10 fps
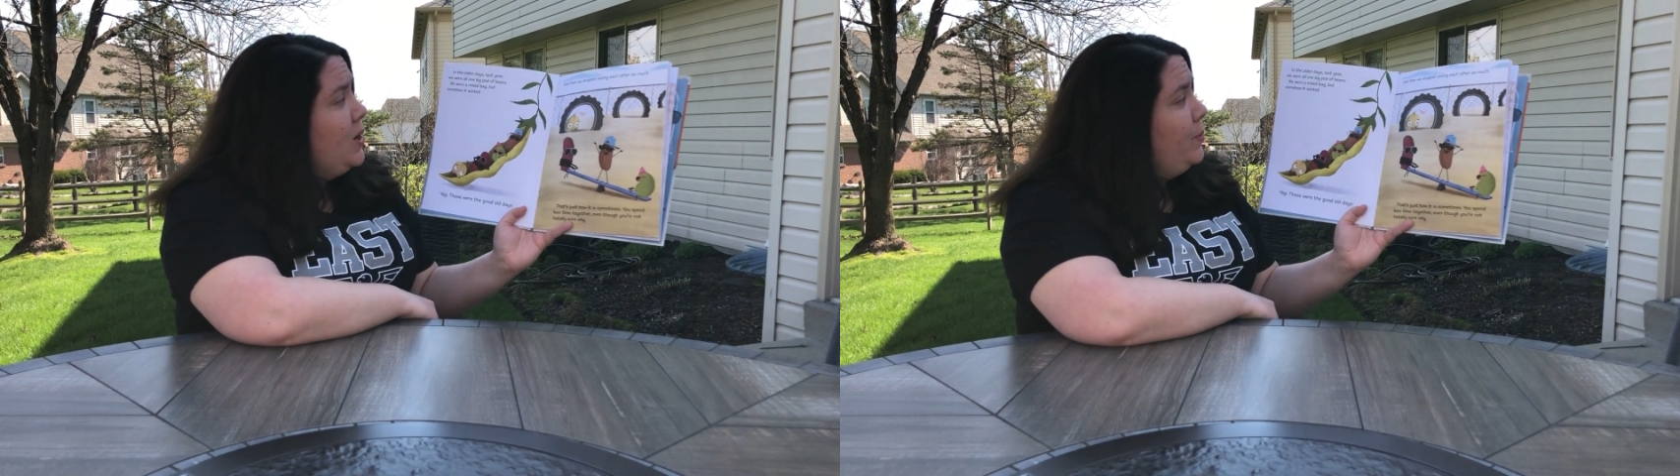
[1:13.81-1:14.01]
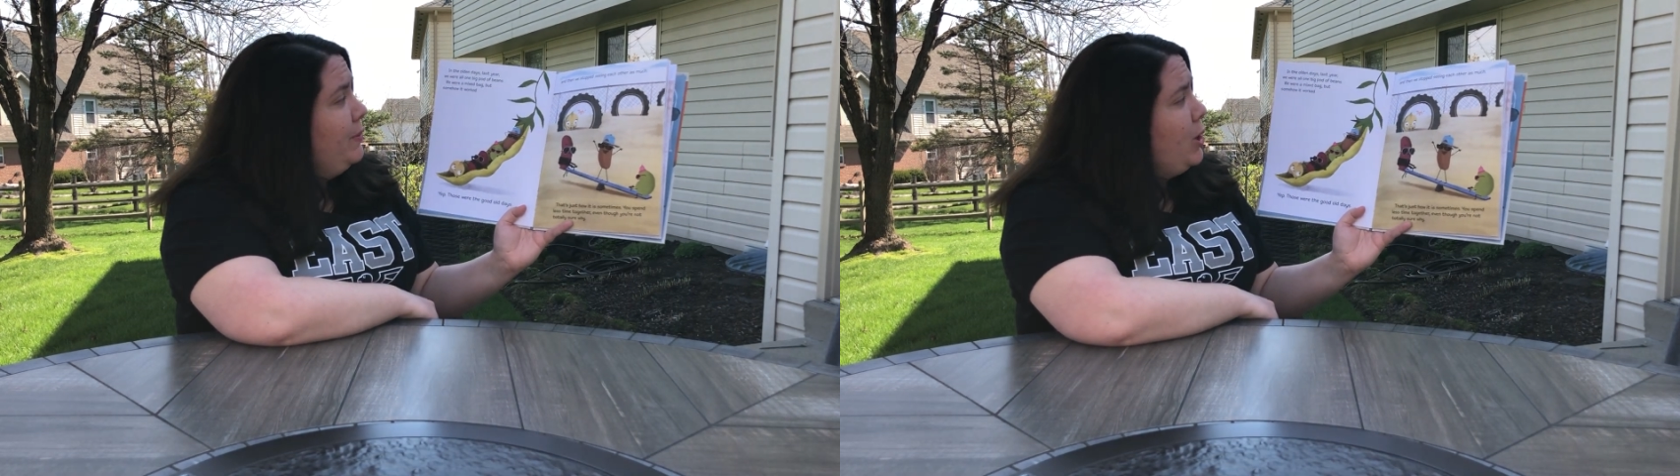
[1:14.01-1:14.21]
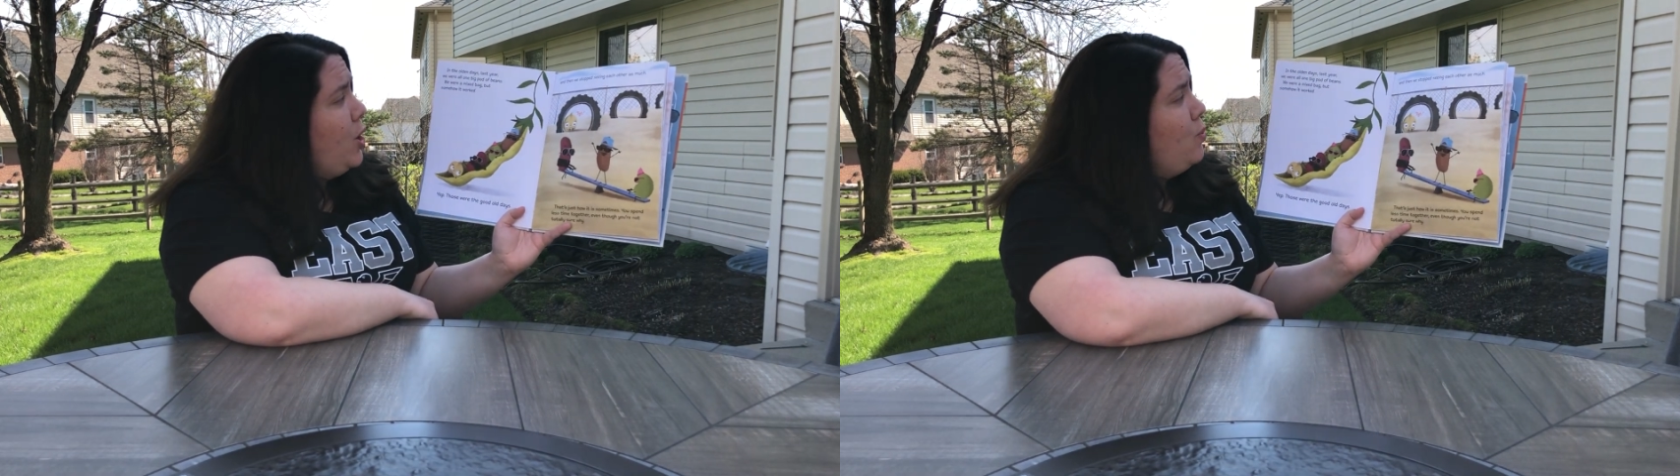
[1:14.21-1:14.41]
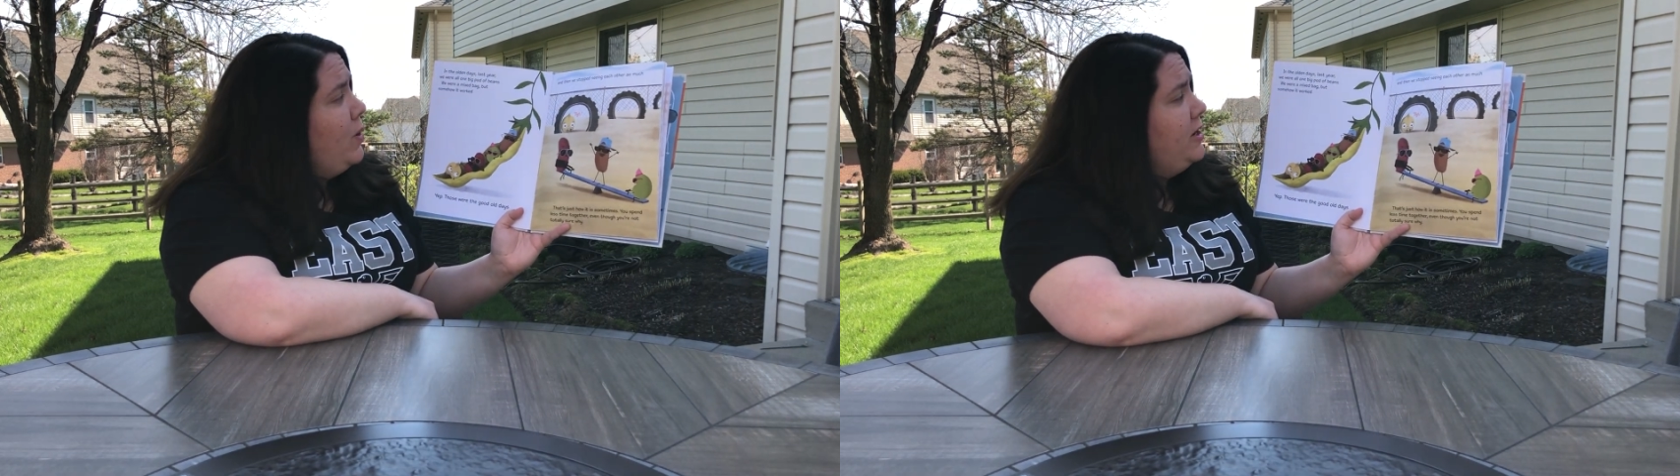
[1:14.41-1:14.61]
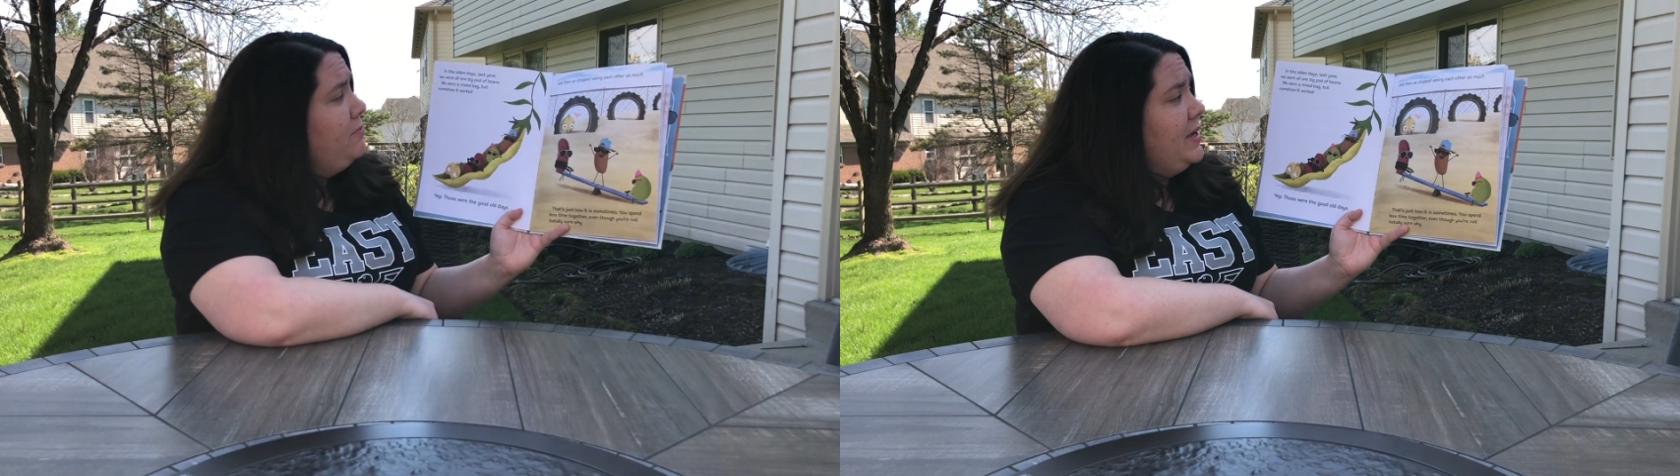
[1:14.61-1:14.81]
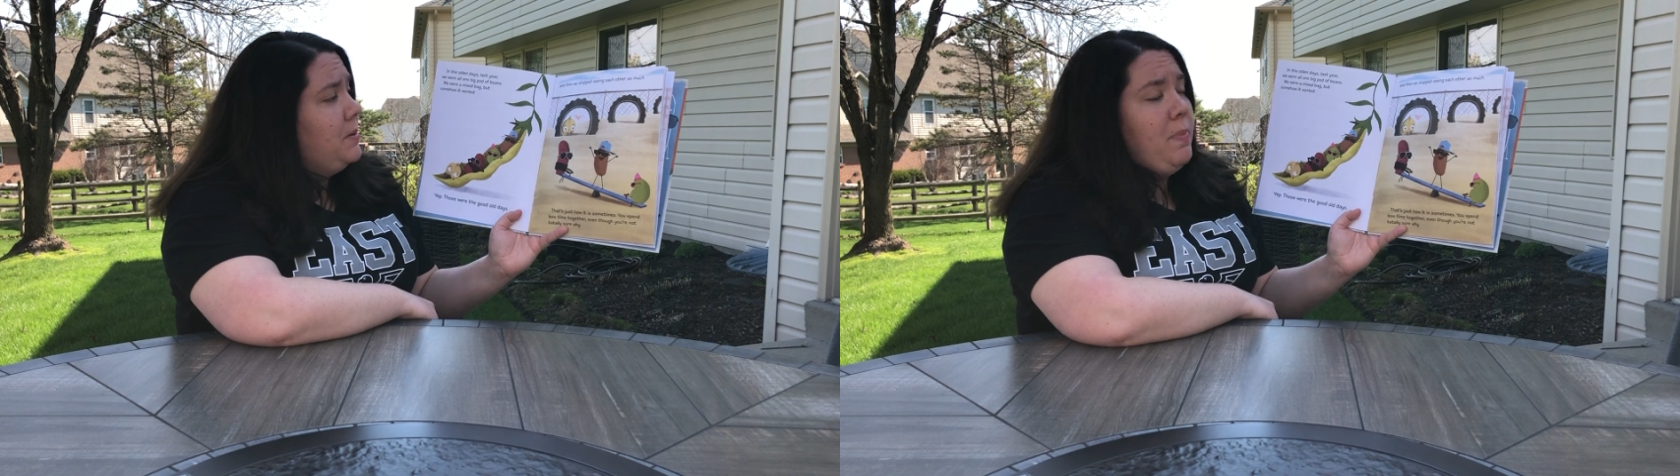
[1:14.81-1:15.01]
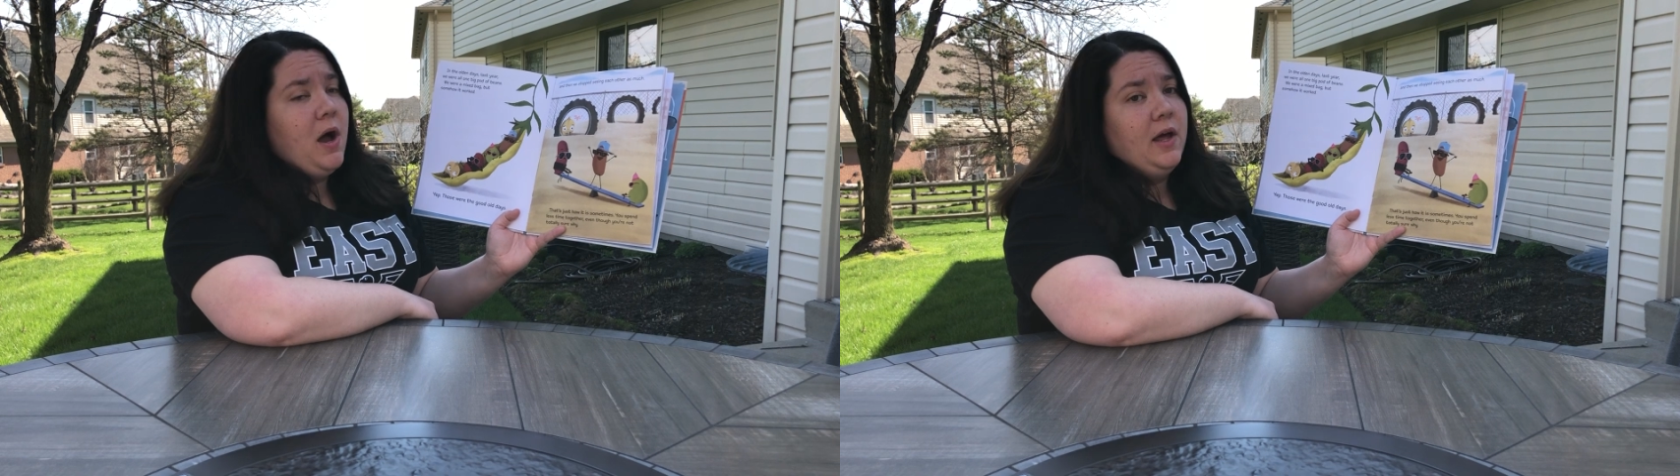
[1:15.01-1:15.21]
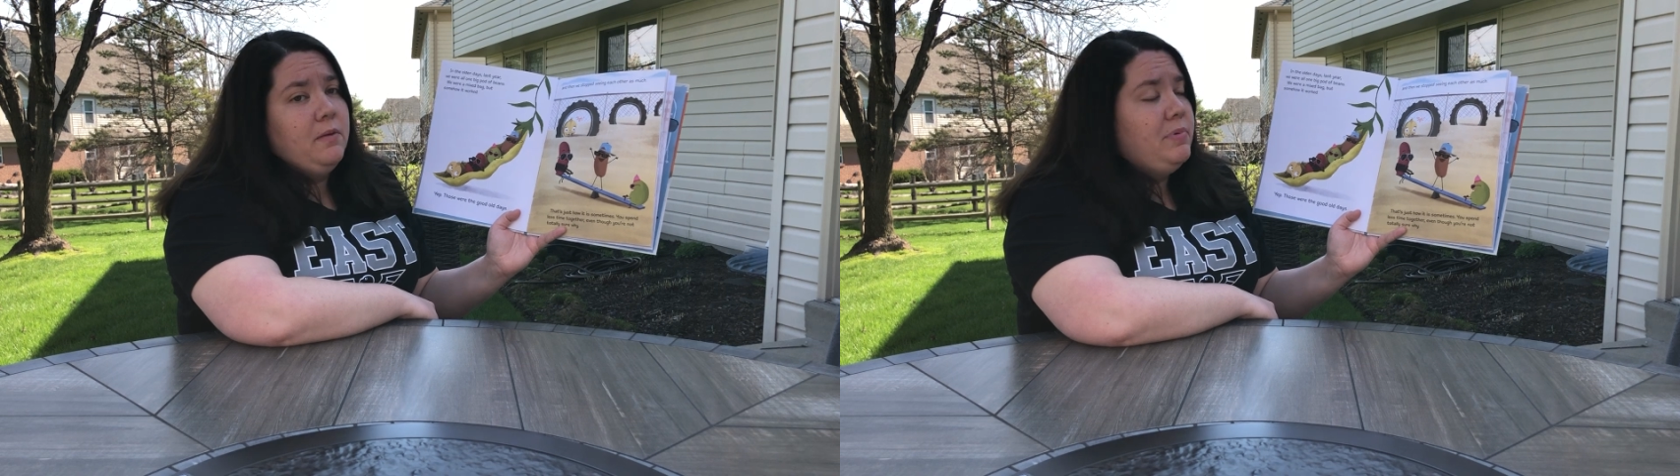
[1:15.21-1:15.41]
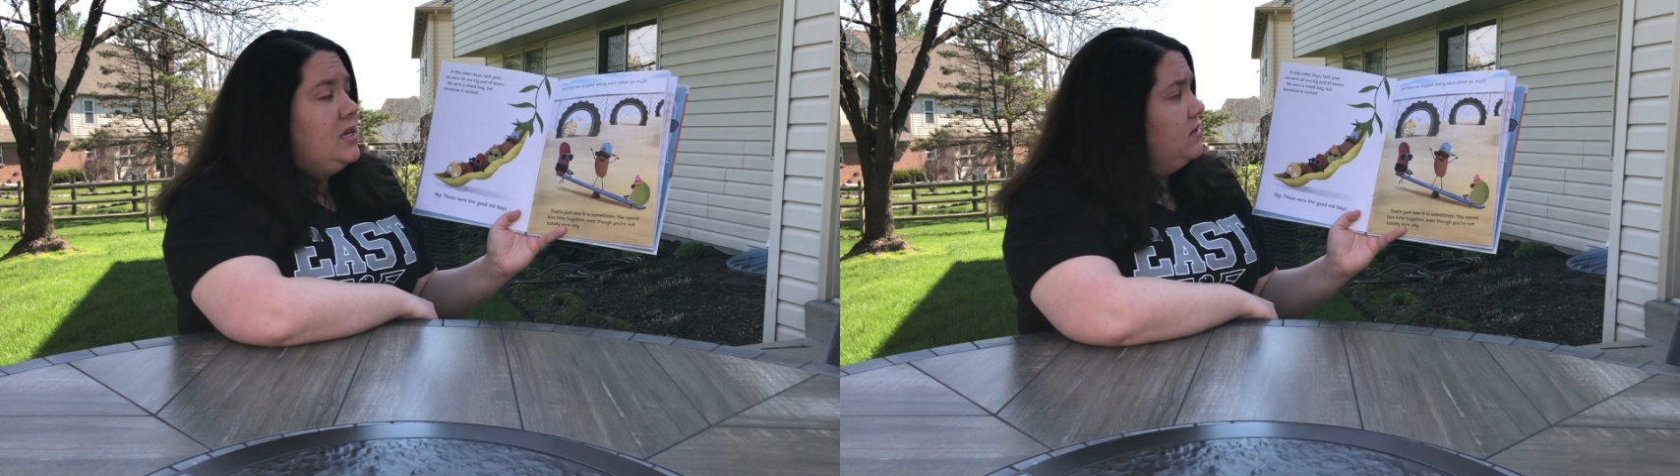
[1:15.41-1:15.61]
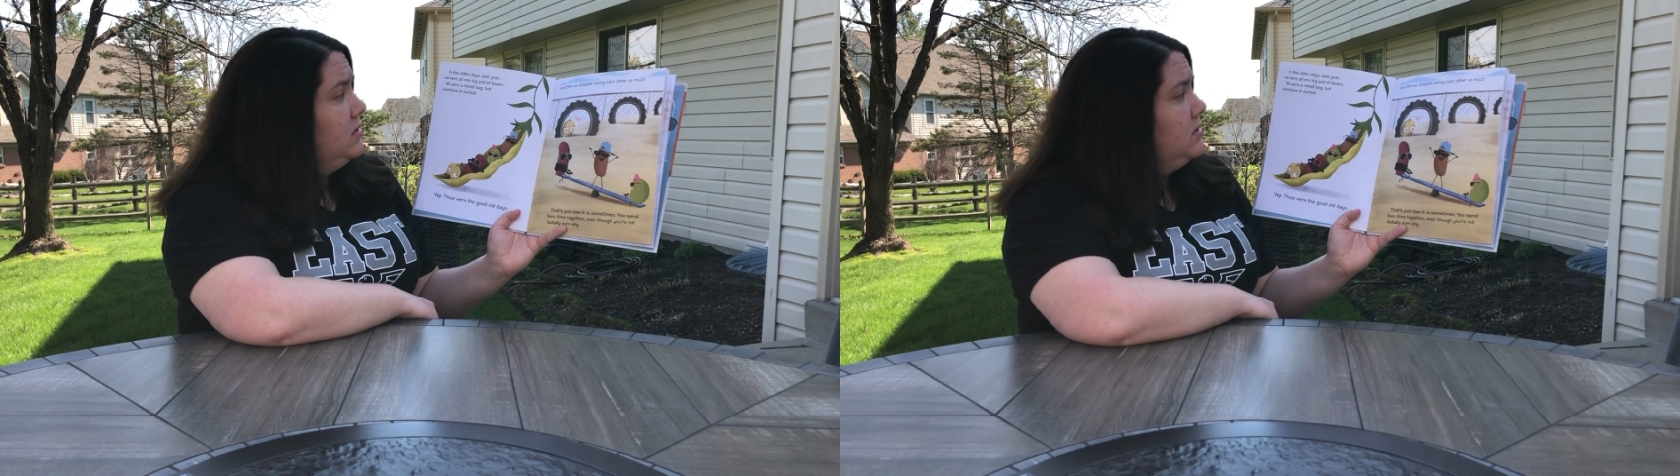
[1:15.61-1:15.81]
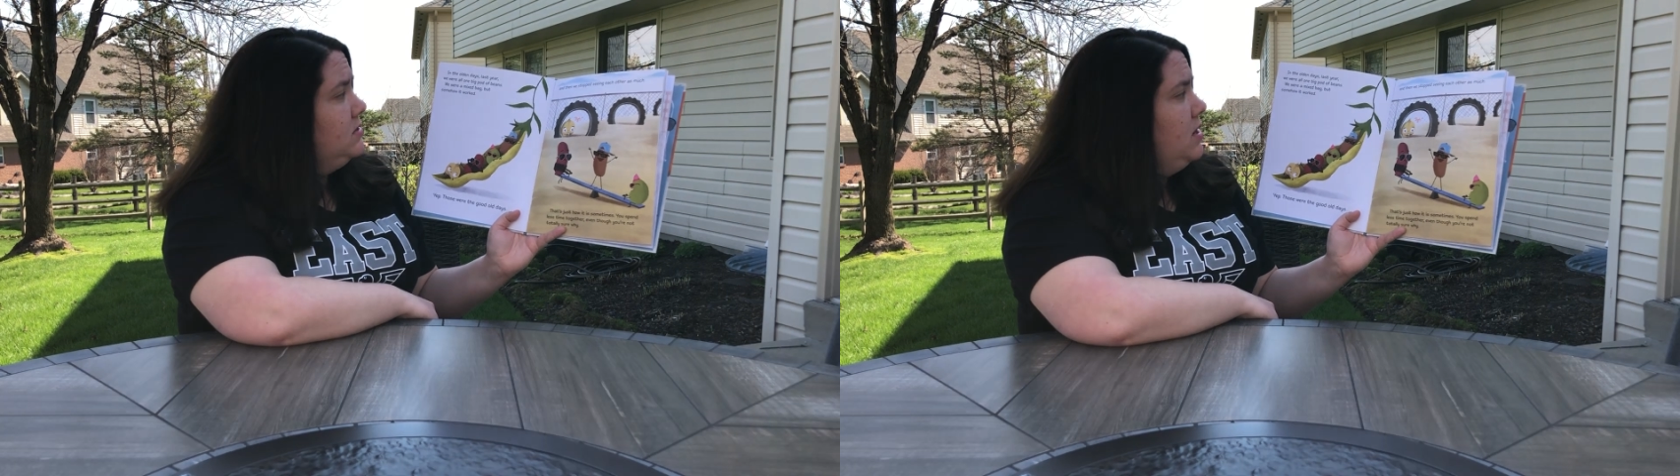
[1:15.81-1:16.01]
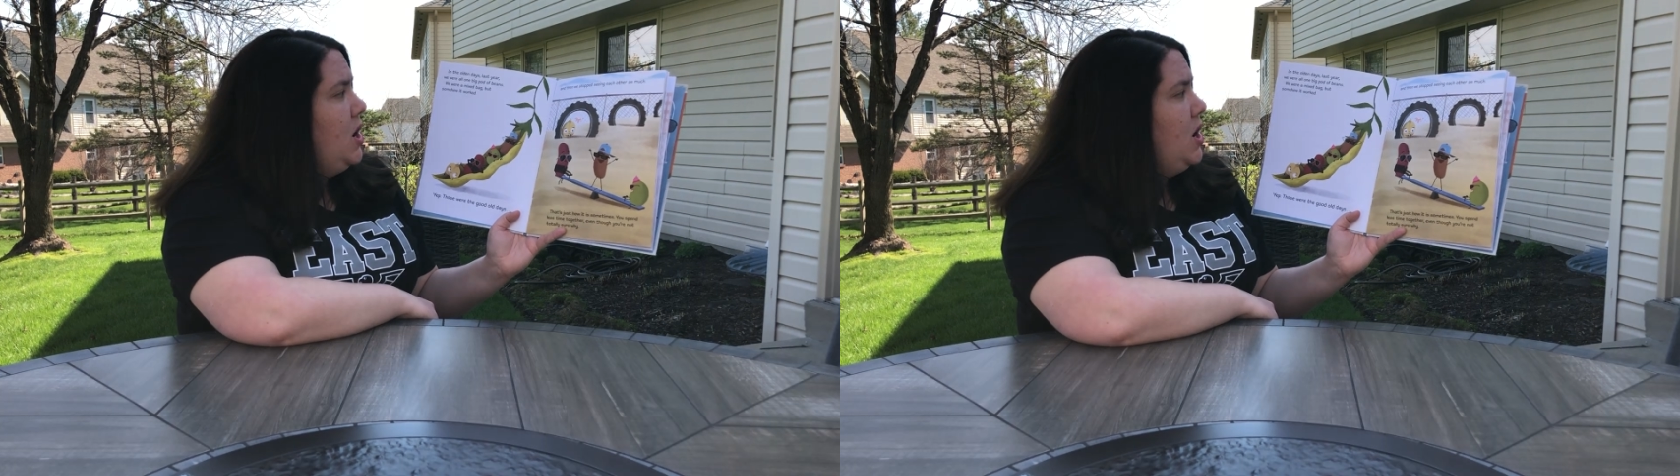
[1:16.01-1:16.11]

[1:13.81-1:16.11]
we were all one big pot of beans.